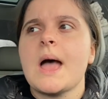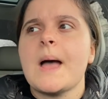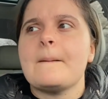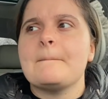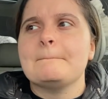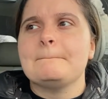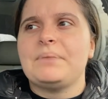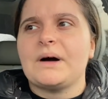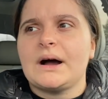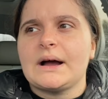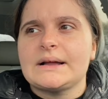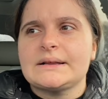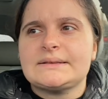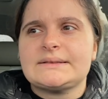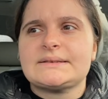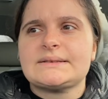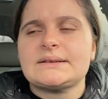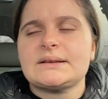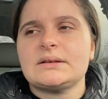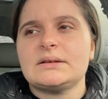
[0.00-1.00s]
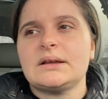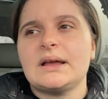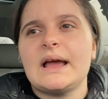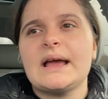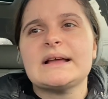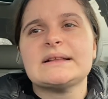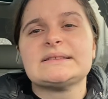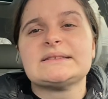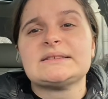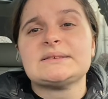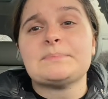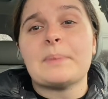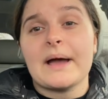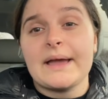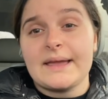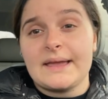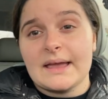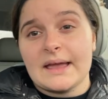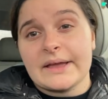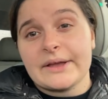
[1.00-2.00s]
but it's
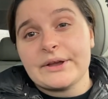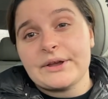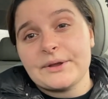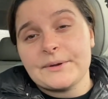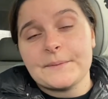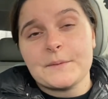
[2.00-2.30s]
spiking,